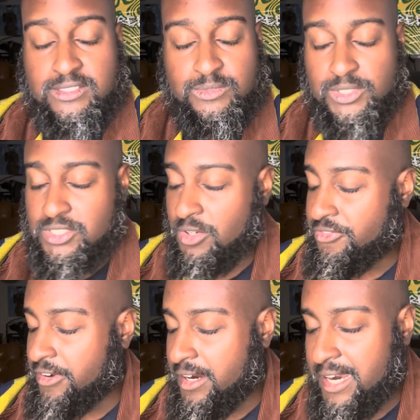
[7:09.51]
We're so
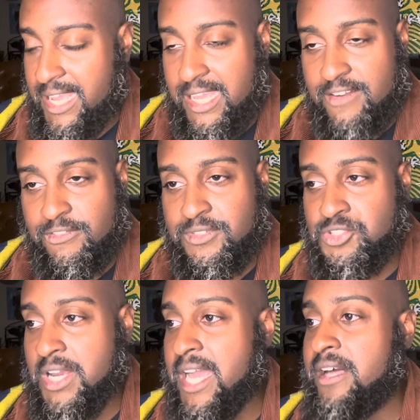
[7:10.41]
far ahead from the
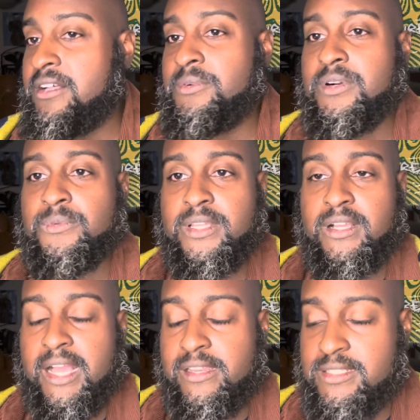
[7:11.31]
trial where
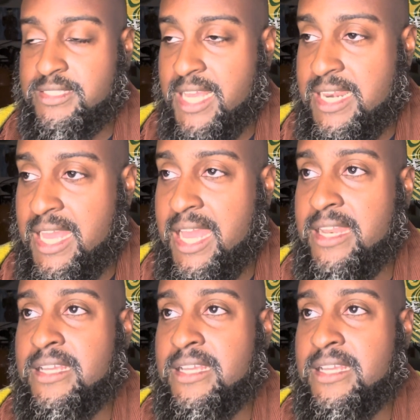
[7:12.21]
I understand that.